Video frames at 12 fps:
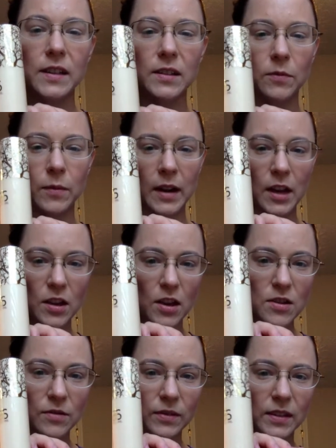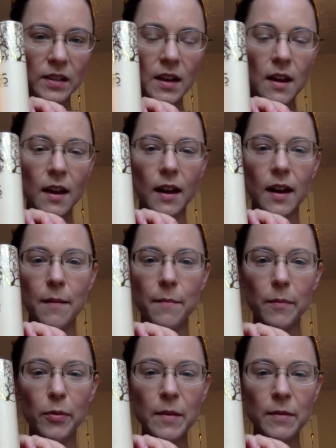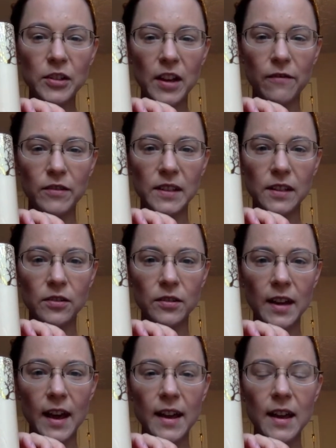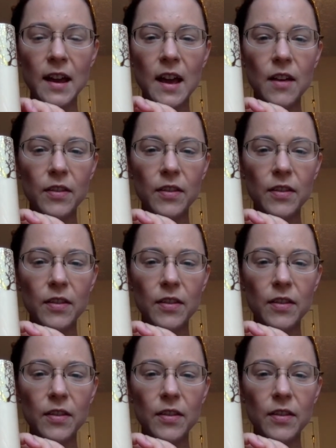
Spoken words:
These are what I use pretty much every single day.